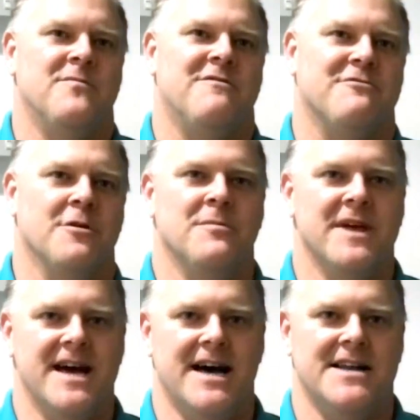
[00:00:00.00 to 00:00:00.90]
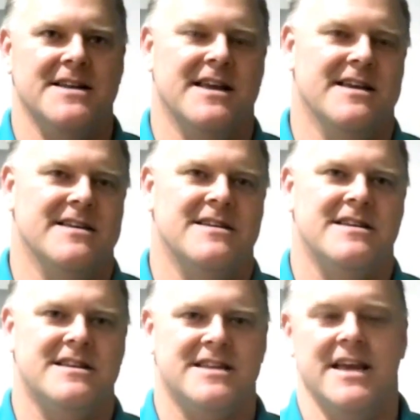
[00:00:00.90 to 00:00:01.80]
From that,
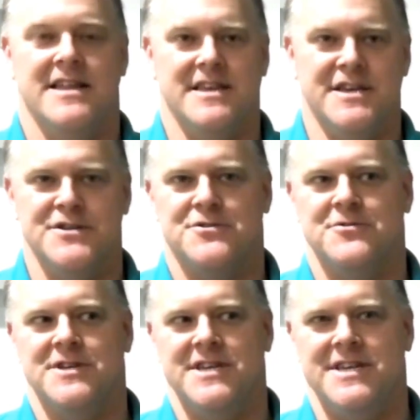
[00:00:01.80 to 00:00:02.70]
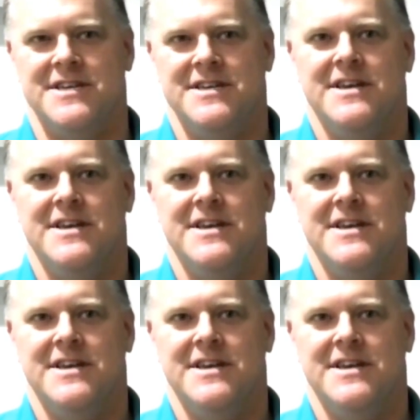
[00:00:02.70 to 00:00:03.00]
taking the history